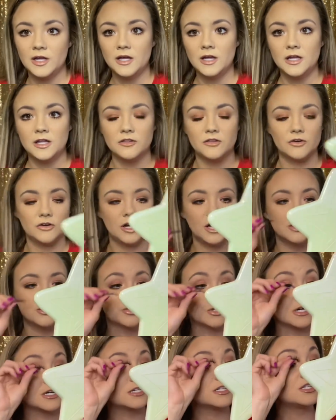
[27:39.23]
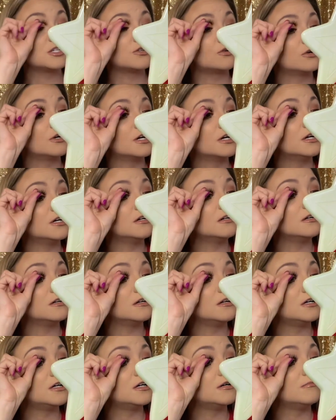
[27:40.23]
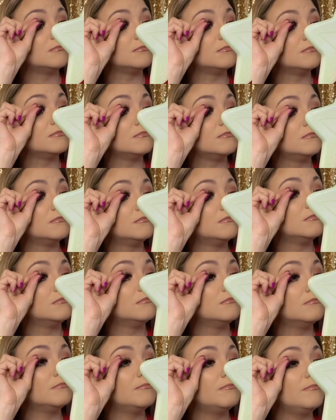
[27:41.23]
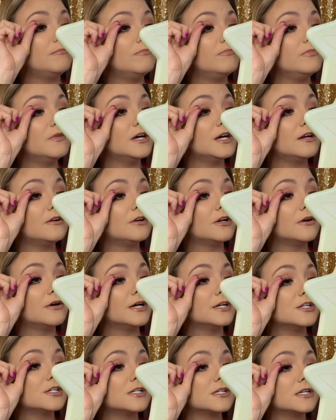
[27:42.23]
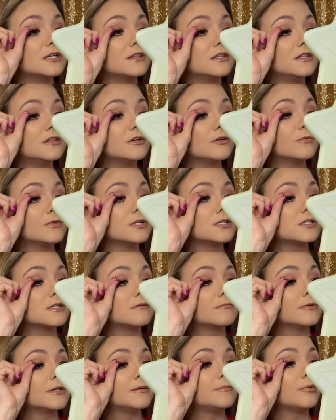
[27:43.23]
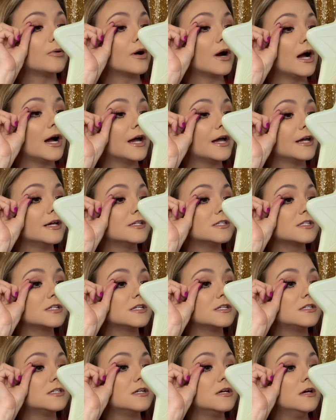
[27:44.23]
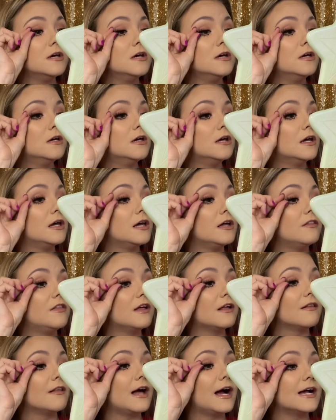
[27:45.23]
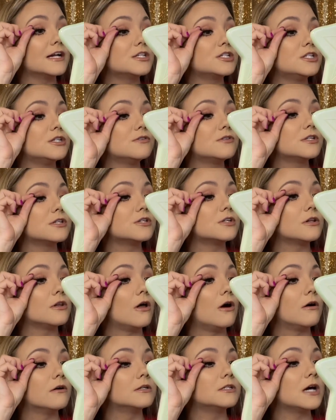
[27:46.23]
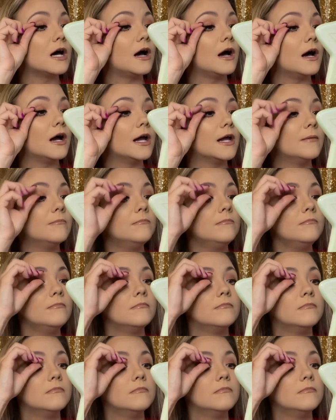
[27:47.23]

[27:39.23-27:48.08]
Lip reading: not drugstore. I don't know, I think they're reasonably priced because they last you such a long time.